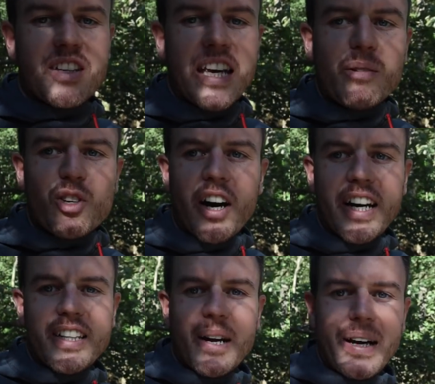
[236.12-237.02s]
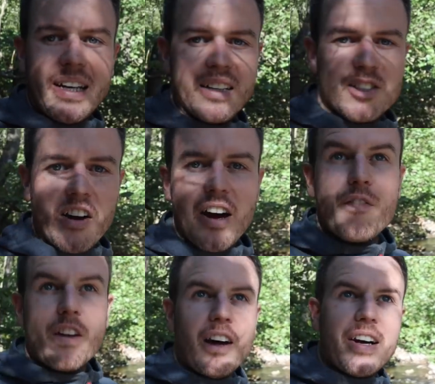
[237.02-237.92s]
Keep trying though, eh? And sorry
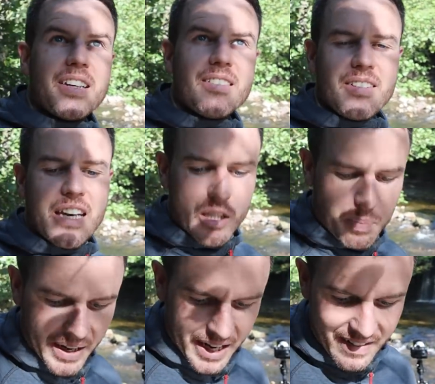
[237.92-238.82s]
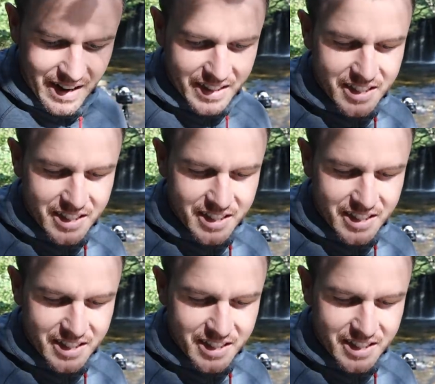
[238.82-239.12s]
if the light keeps playing around.